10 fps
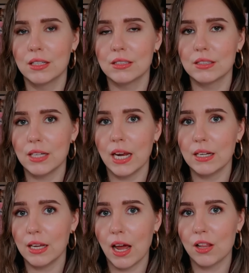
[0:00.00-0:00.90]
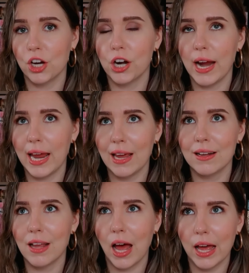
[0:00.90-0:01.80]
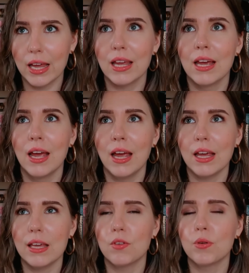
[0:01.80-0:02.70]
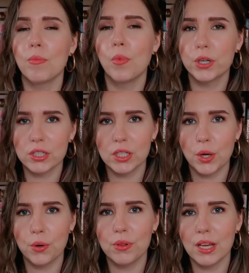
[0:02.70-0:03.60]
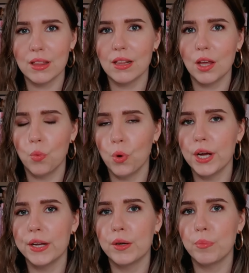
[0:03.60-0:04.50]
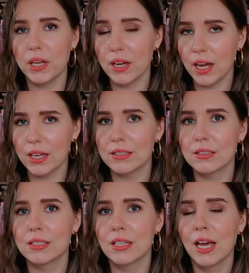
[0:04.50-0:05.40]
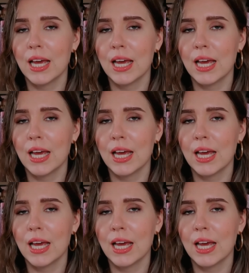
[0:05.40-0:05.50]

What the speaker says: stay together, and I even more so think that they would because